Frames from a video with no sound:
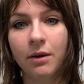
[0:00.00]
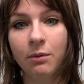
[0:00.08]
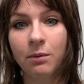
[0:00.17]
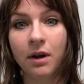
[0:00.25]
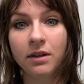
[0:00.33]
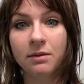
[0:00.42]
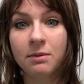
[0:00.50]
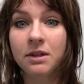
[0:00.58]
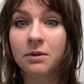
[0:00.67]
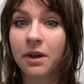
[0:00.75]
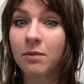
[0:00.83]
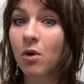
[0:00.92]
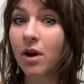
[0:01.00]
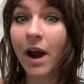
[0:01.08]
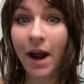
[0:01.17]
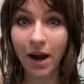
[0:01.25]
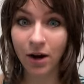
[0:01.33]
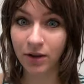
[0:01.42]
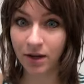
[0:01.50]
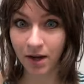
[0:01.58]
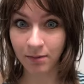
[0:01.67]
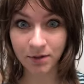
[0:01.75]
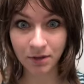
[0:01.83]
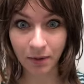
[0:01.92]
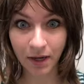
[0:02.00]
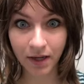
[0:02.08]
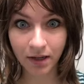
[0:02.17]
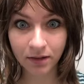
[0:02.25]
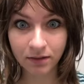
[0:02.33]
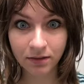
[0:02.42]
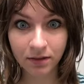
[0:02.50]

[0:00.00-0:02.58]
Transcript: want to be doing more hair than I'm doing.